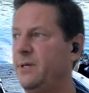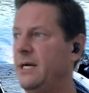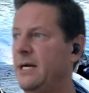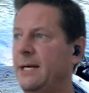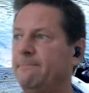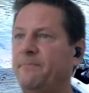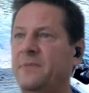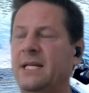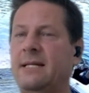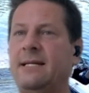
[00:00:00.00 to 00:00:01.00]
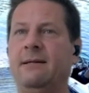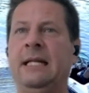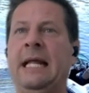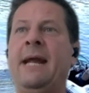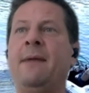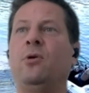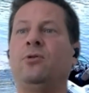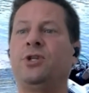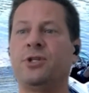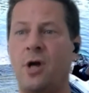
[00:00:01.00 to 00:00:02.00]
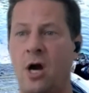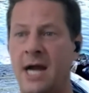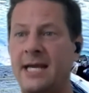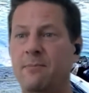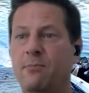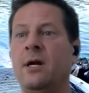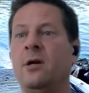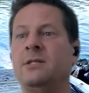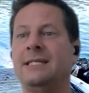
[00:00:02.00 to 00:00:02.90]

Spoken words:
to, label just hockey players.